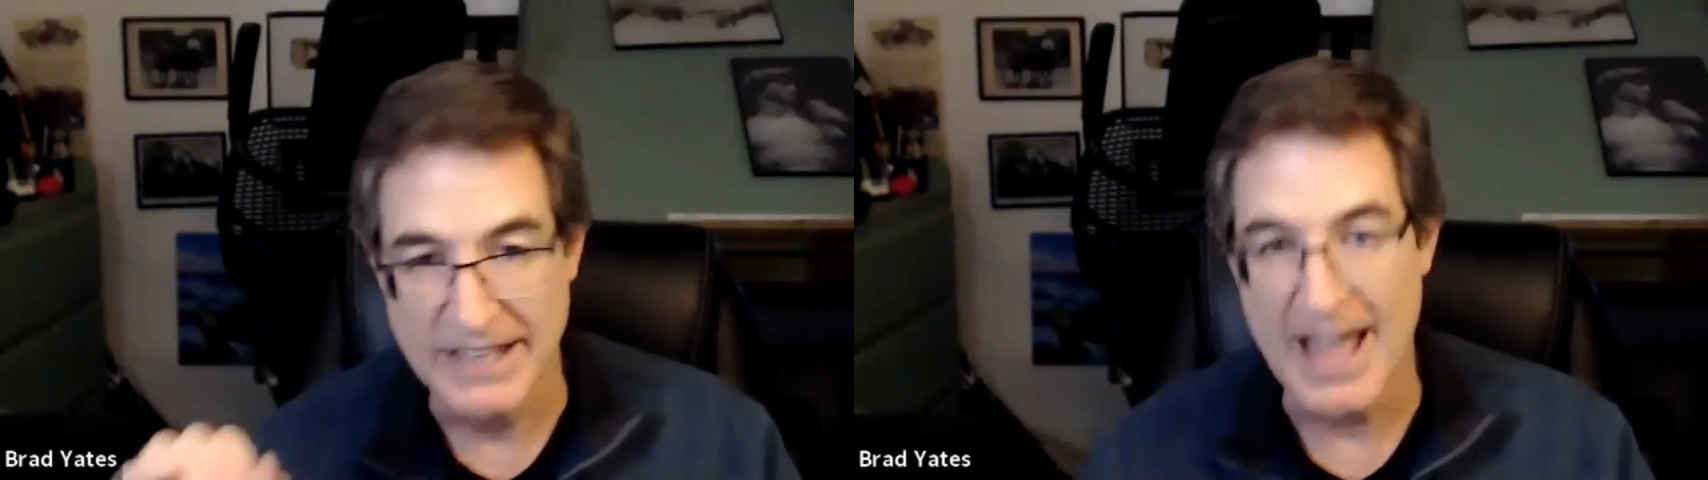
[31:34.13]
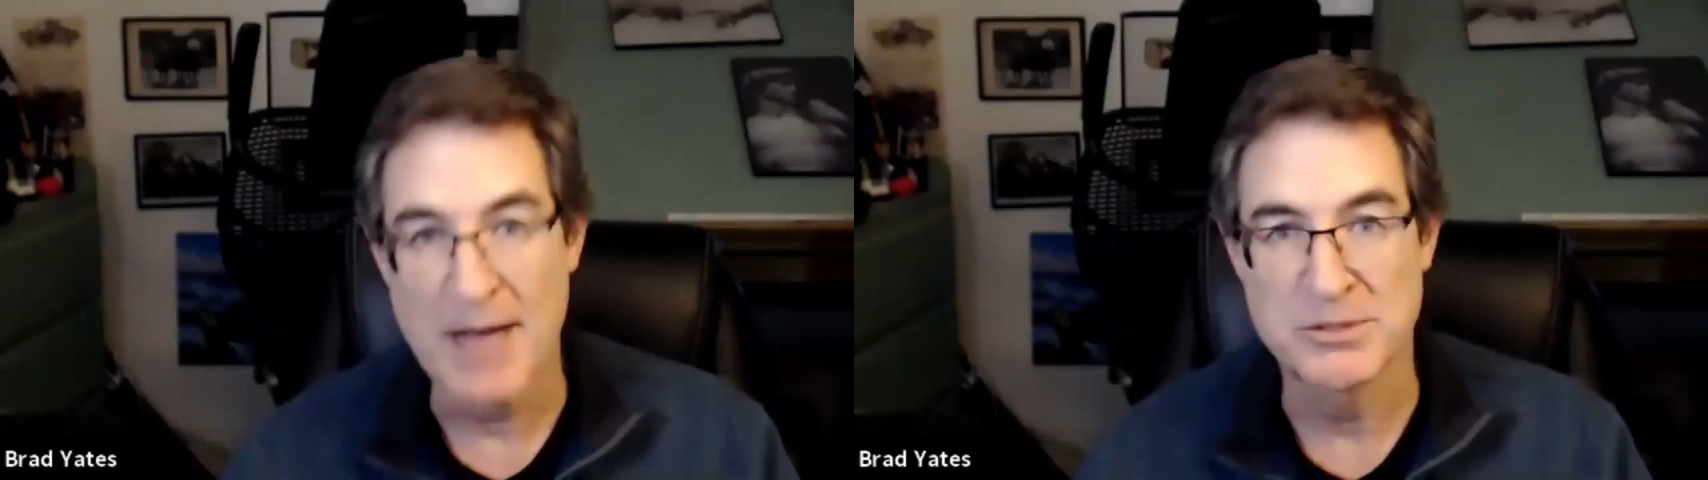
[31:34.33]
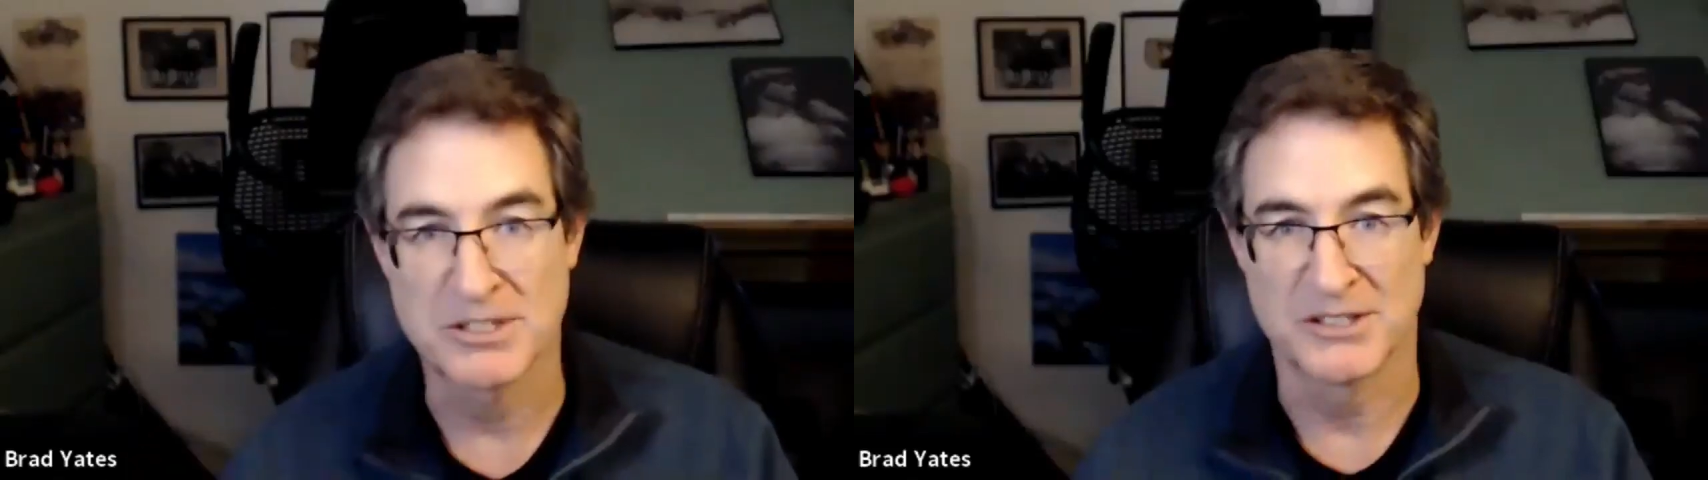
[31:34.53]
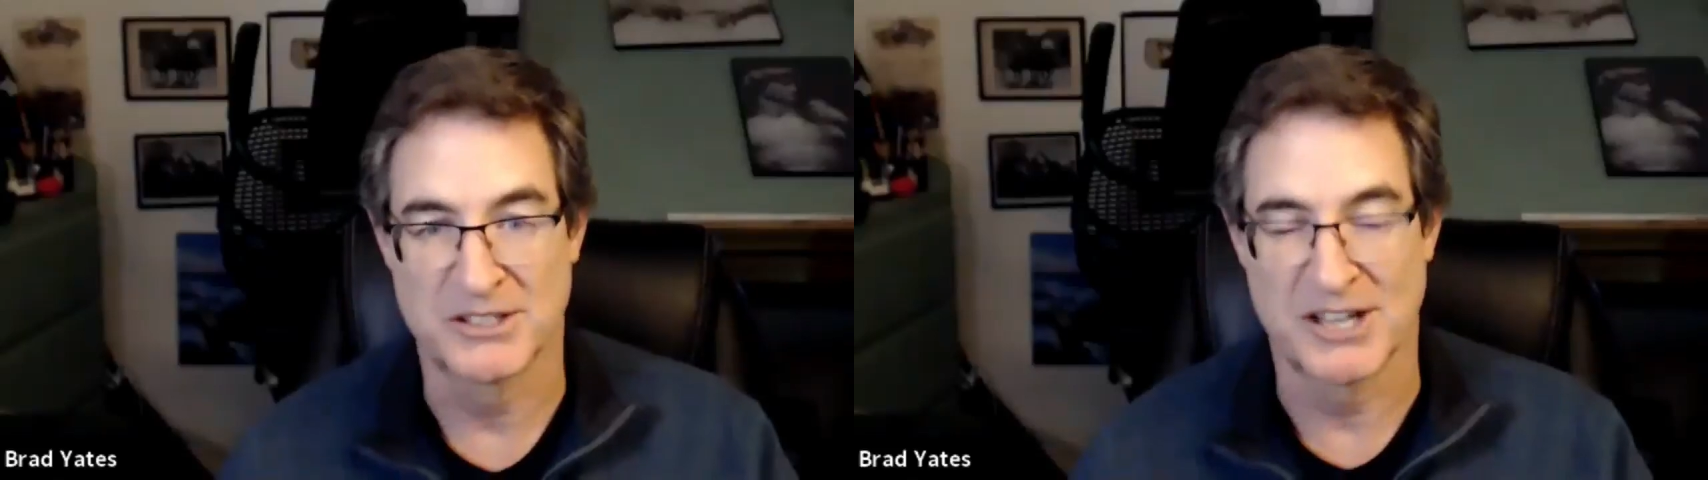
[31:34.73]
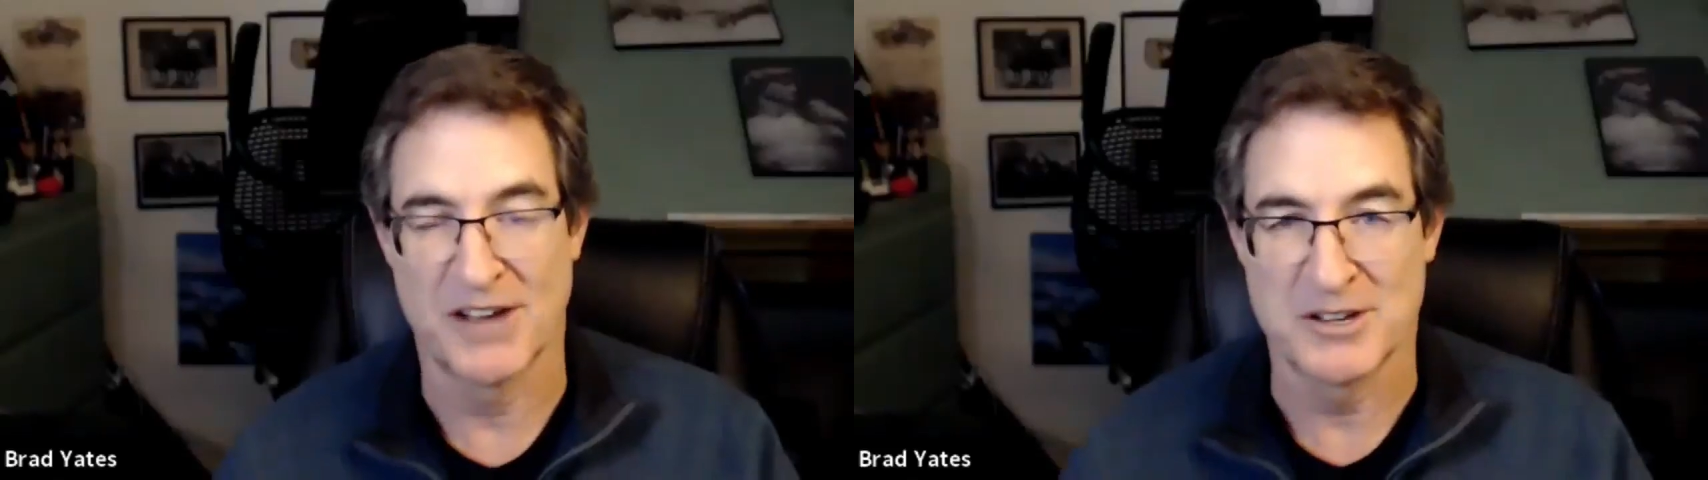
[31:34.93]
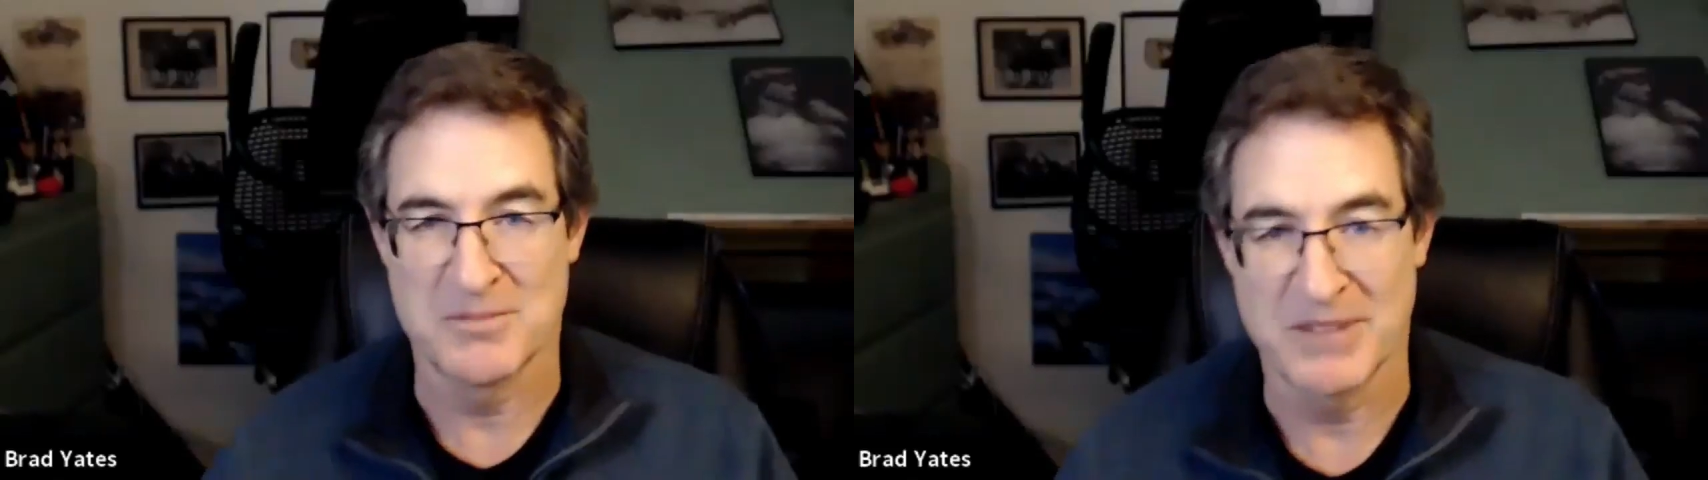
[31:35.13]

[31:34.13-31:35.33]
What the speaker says: the absence of it